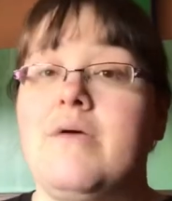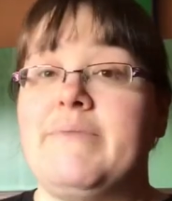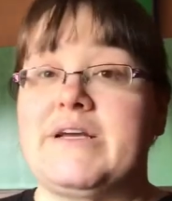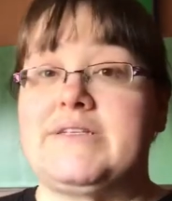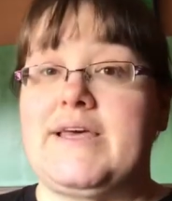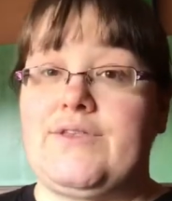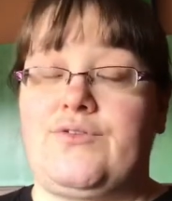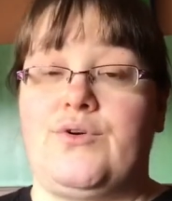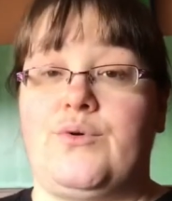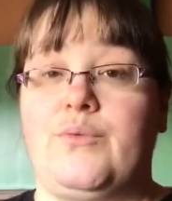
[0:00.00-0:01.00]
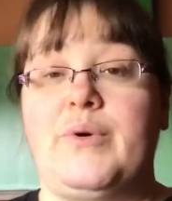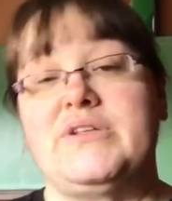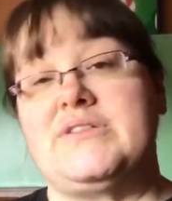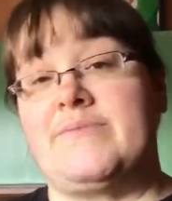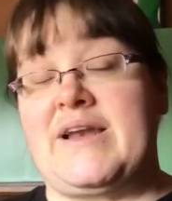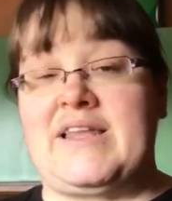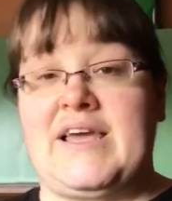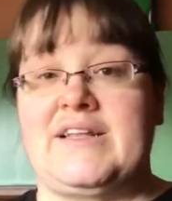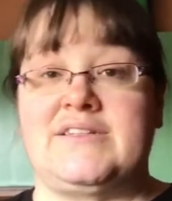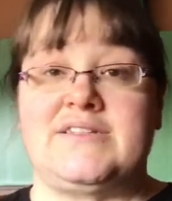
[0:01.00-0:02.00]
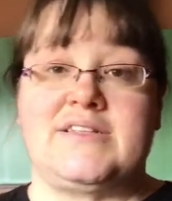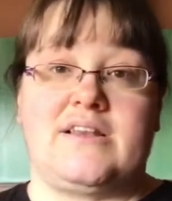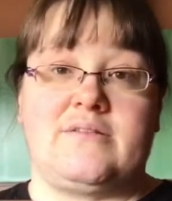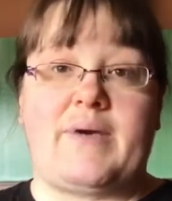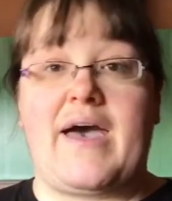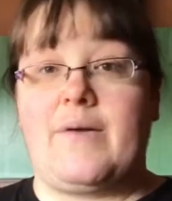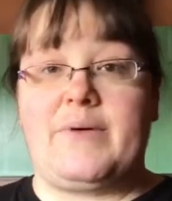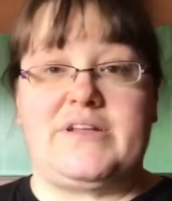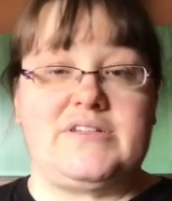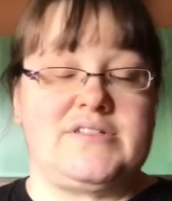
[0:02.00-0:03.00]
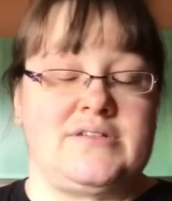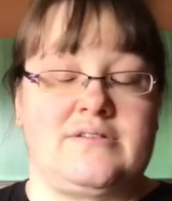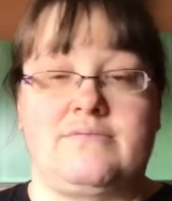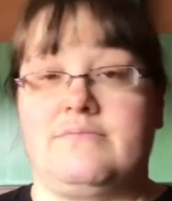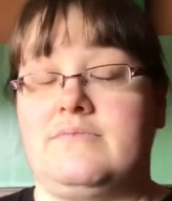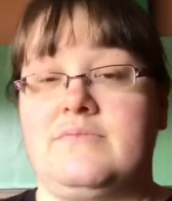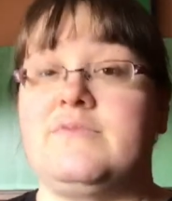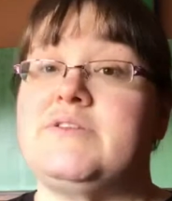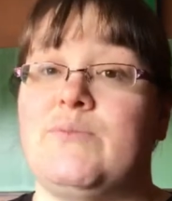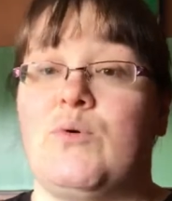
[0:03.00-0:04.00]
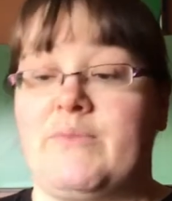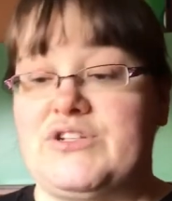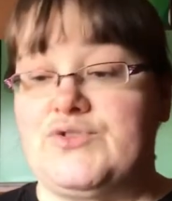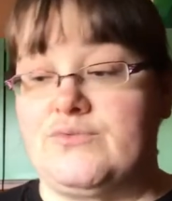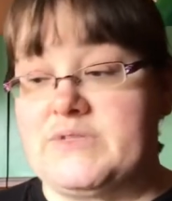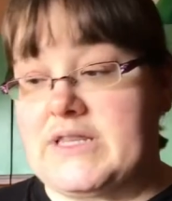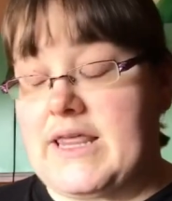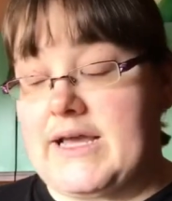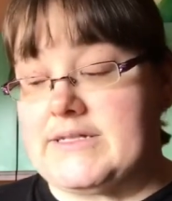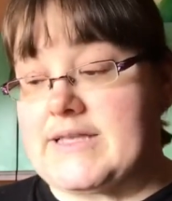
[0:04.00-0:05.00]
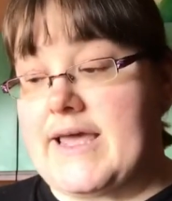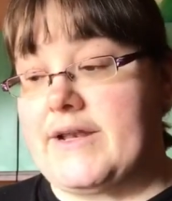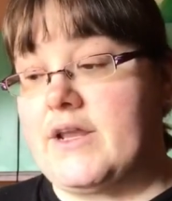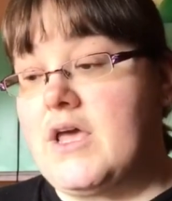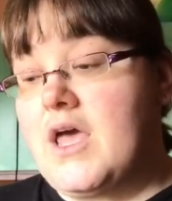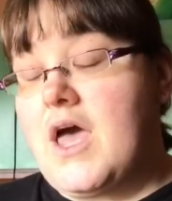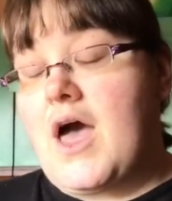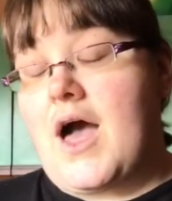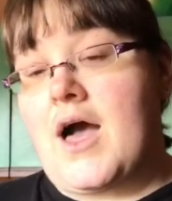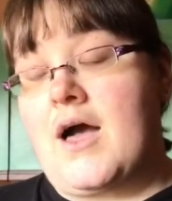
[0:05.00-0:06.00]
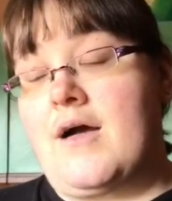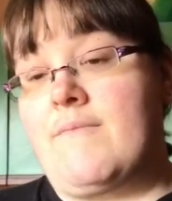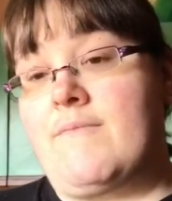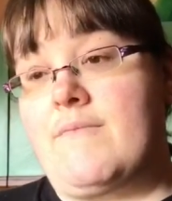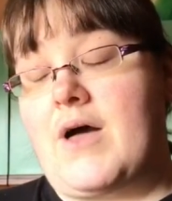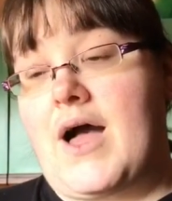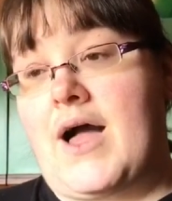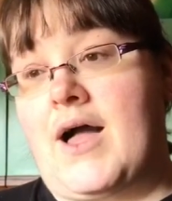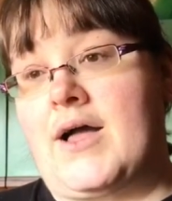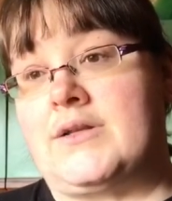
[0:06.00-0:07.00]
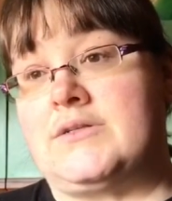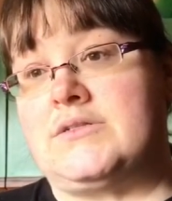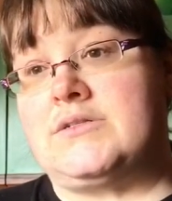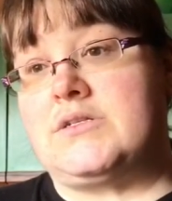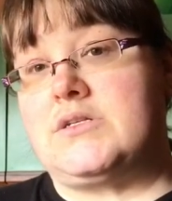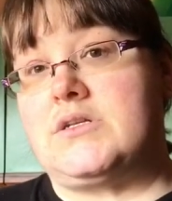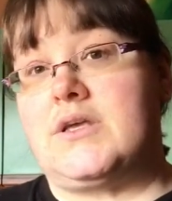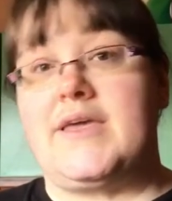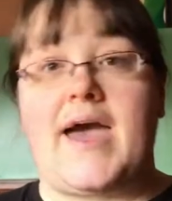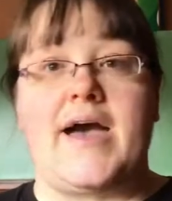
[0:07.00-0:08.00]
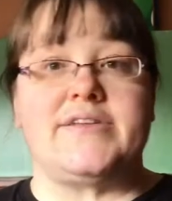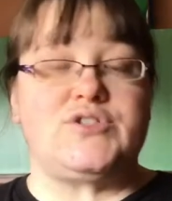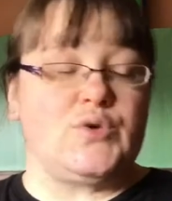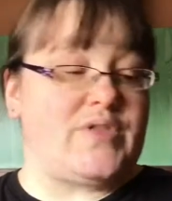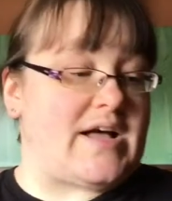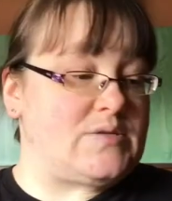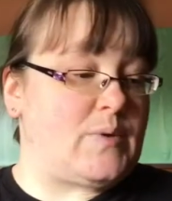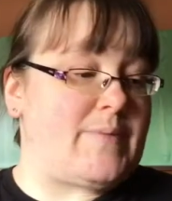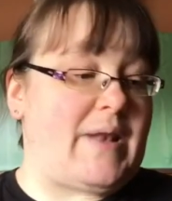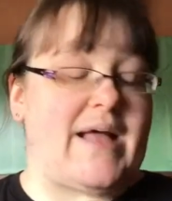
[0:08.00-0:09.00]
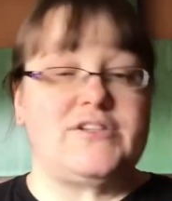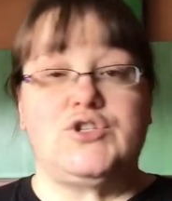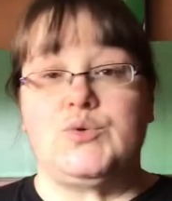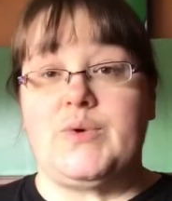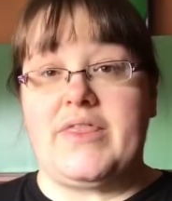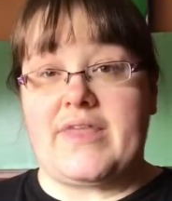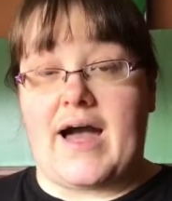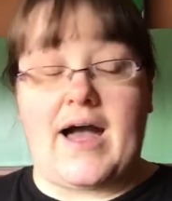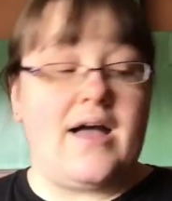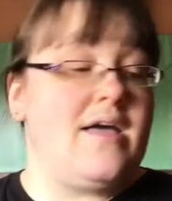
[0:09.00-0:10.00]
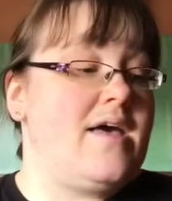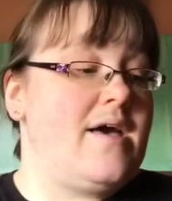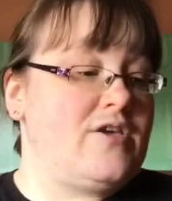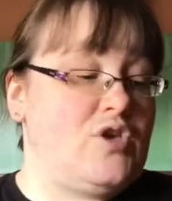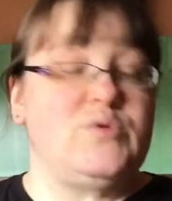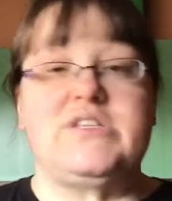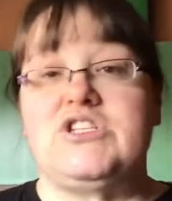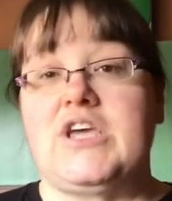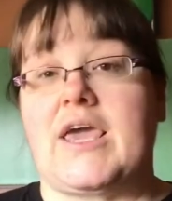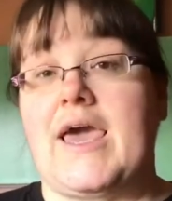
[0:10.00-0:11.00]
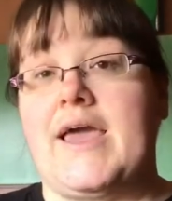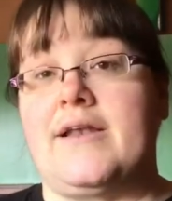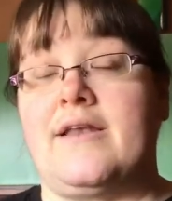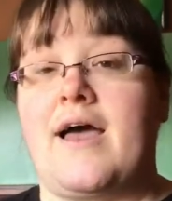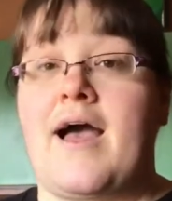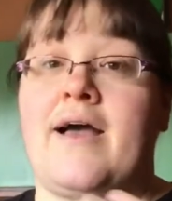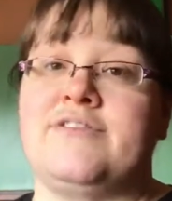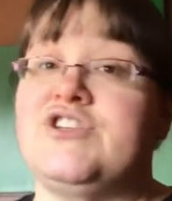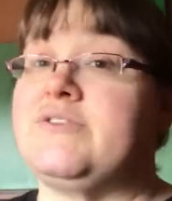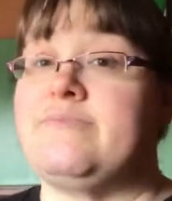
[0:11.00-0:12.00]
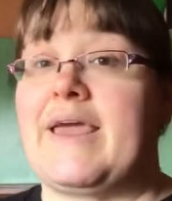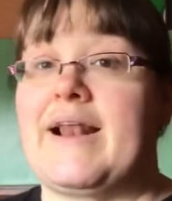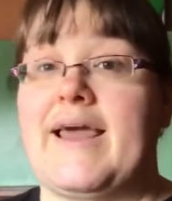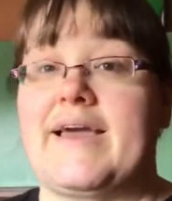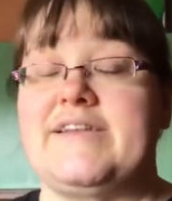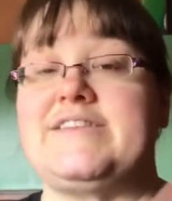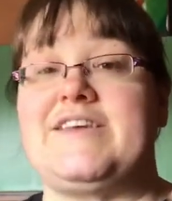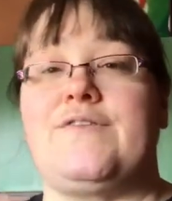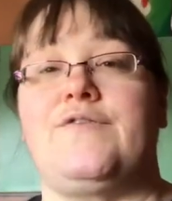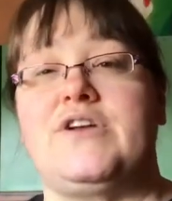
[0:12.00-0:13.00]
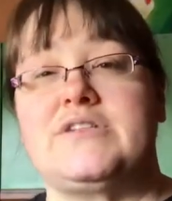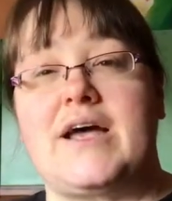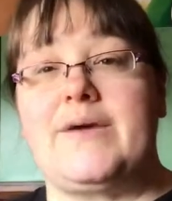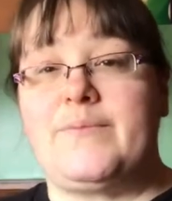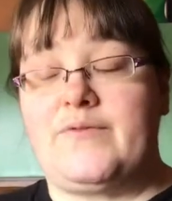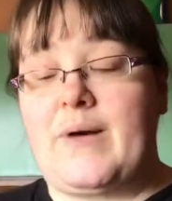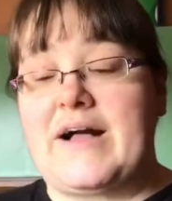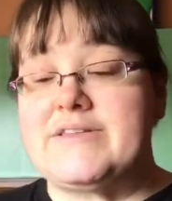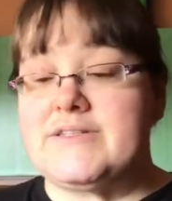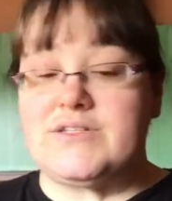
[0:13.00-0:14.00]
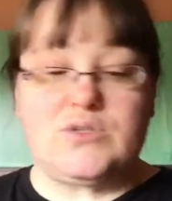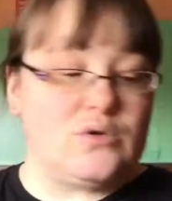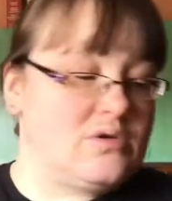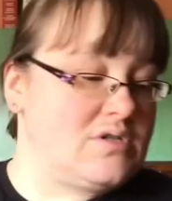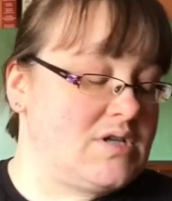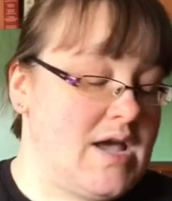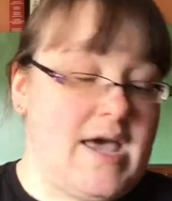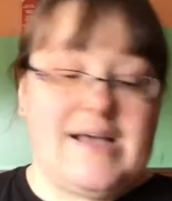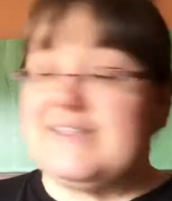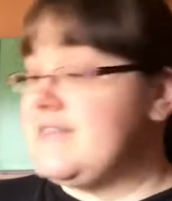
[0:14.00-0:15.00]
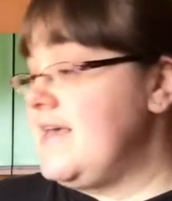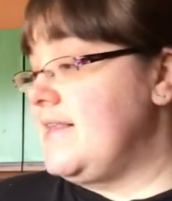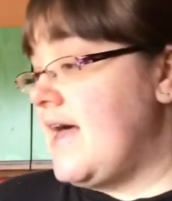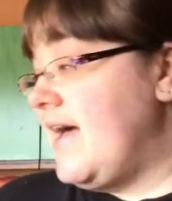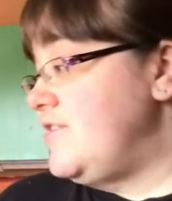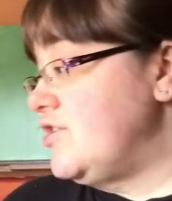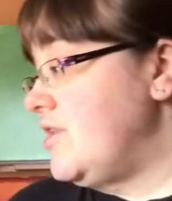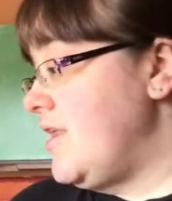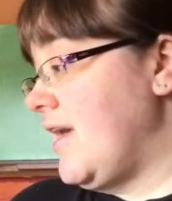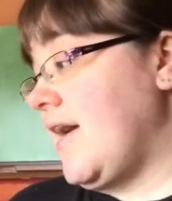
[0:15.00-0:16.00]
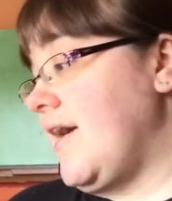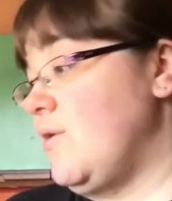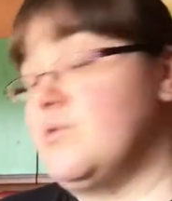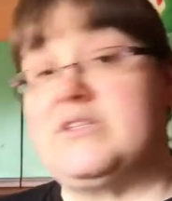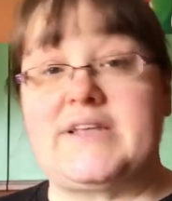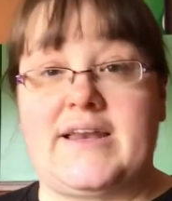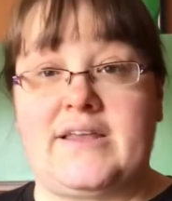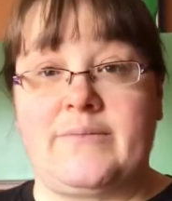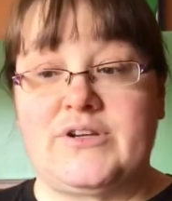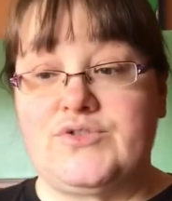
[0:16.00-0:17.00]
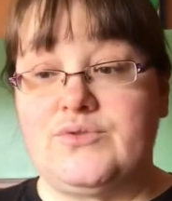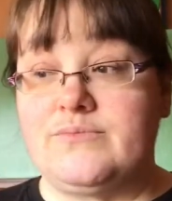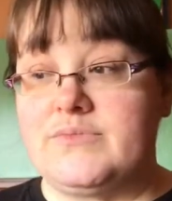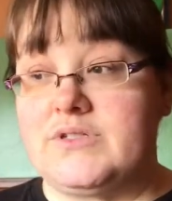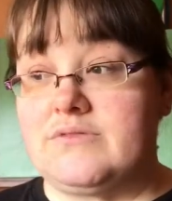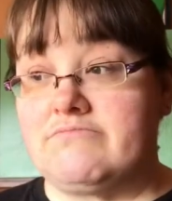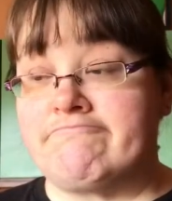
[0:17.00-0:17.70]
mix it through, put some onions and peppers and some more mushrooms and things in, and yeah, so that's what I plan to do with that. Use the chicken and just make like a different type of pasta sauce. Saying that, I don't think I ordered any mushrooms,